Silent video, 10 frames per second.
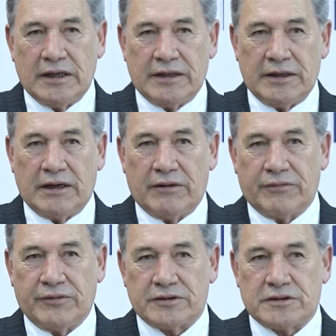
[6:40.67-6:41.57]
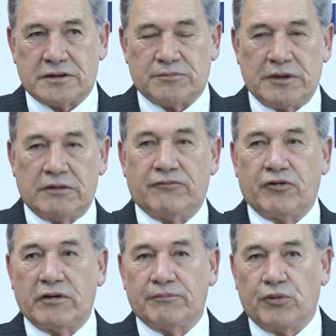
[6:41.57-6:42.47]
Now, this has been
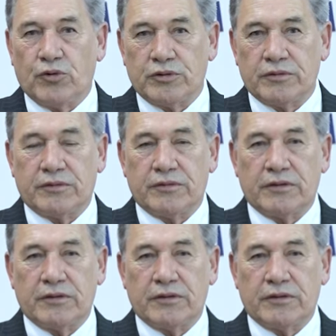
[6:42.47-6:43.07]
very important